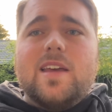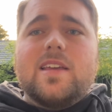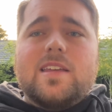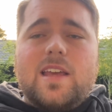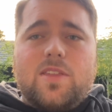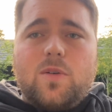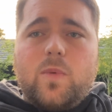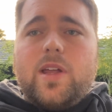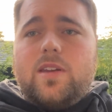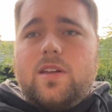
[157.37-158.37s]
get the
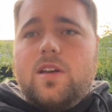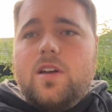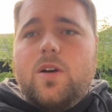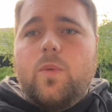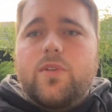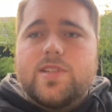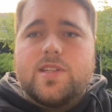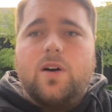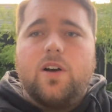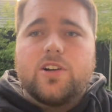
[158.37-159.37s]
win. Whereas
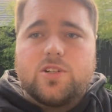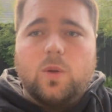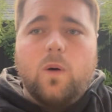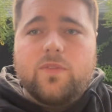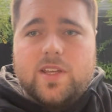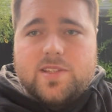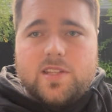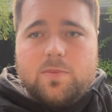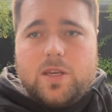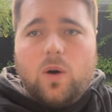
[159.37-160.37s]
the Irish will
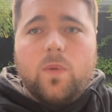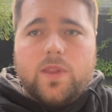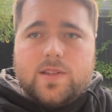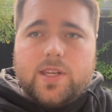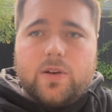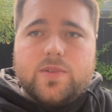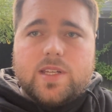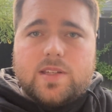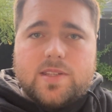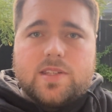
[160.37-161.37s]
obviously be on their toes
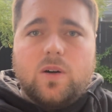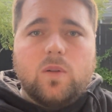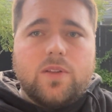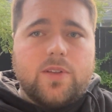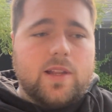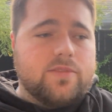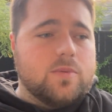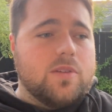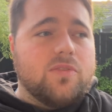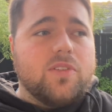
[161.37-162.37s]
against Scotland. They'll have
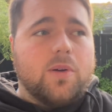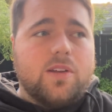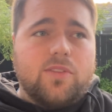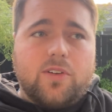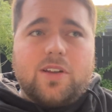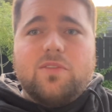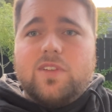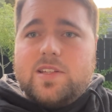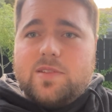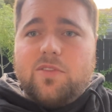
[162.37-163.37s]
to be very
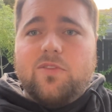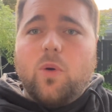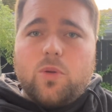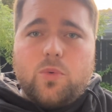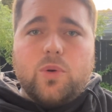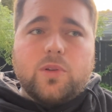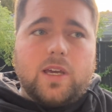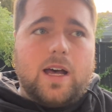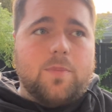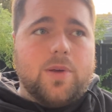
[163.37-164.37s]
inventive for the World
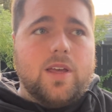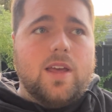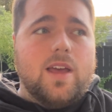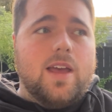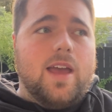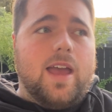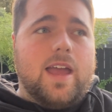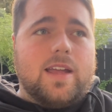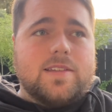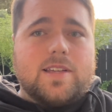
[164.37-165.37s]
Cup.
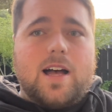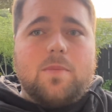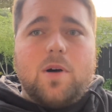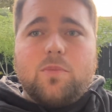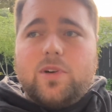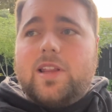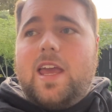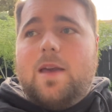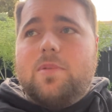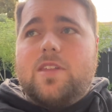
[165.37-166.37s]
And I'm really
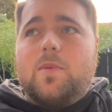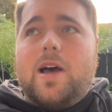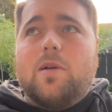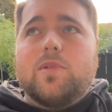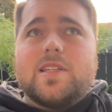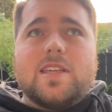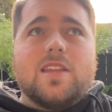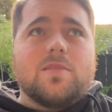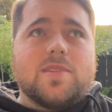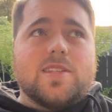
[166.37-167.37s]
happy they were able to
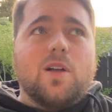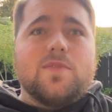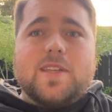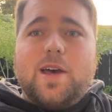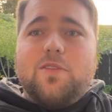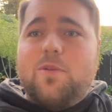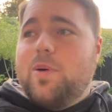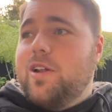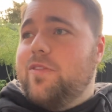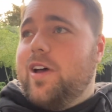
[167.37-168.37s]
get themselves out of a
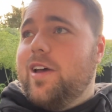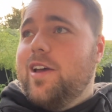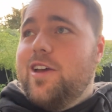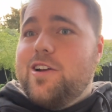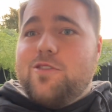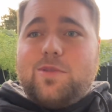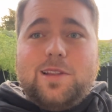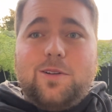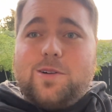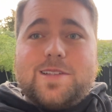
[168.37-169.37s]
bit of a
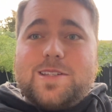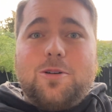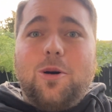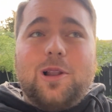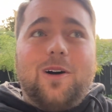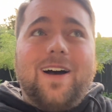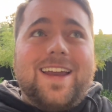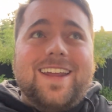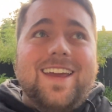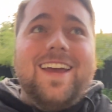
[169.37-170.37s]
gridlocked scoreline